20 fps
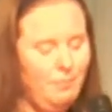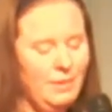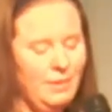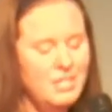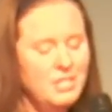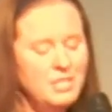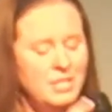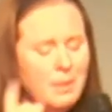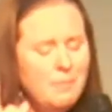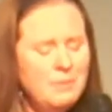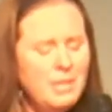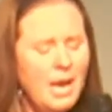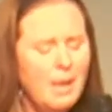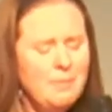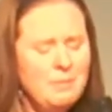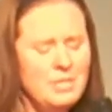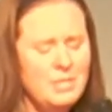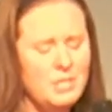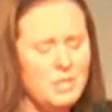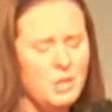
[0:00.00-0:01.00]

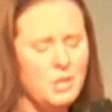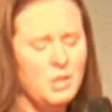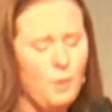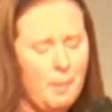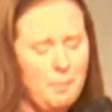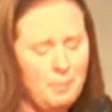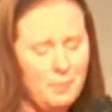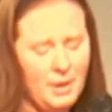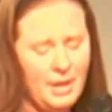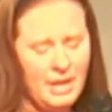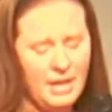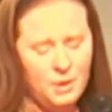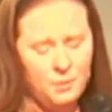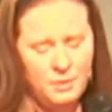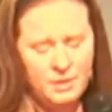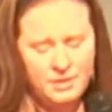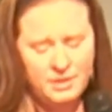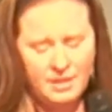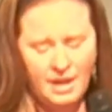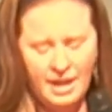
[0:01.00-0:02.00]
Sometimes it's cooperating
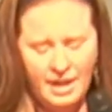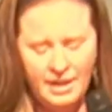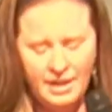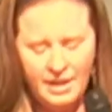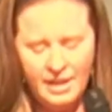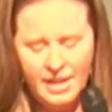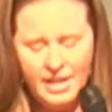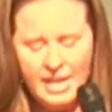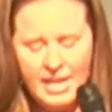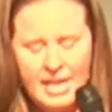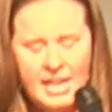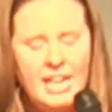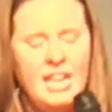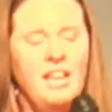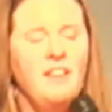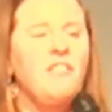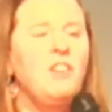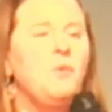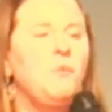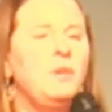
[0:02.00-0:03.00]
with God
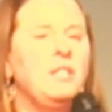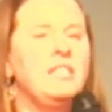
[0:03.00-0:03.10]
even when